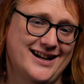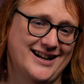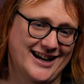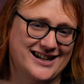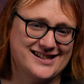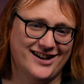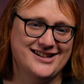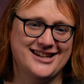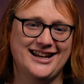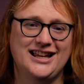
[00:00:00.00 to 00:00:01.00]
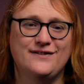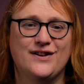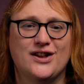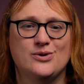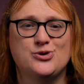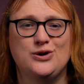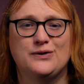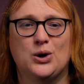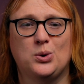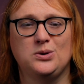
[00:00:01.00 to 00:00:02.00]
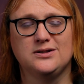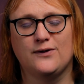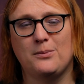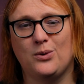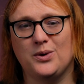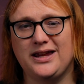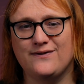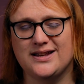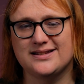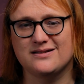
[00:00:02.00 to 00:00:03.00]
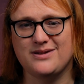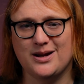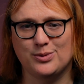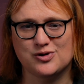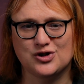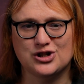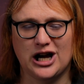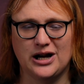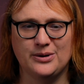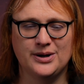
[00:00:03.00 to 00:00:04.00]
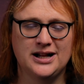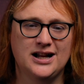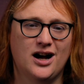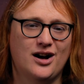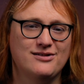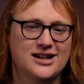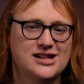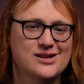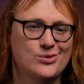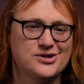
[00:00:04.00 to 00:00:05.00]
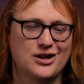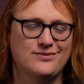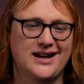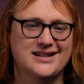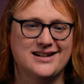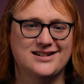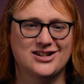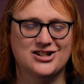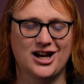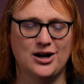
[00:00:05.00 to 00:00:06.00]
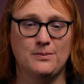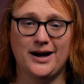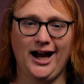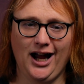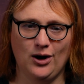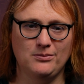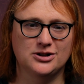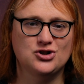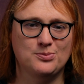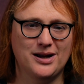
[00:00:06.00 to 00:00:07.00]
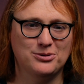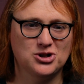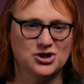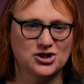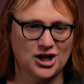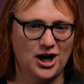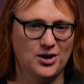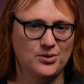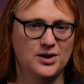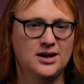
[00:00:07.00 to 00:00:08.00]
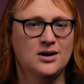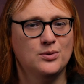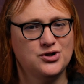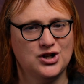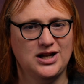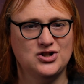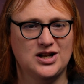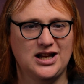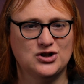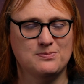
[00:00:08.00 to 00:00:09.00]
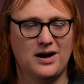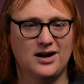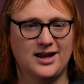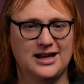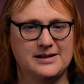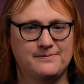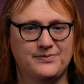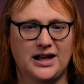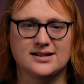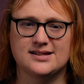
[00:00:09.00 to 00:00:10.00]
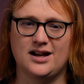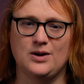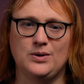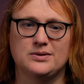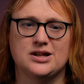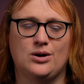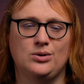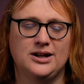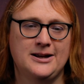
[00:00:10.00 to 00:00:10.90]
Excitingly, for those who've called for more EVs to be able to tow, Ariya is also rated to tow, but how much you'll be able to tow will change in each market. Last night we were told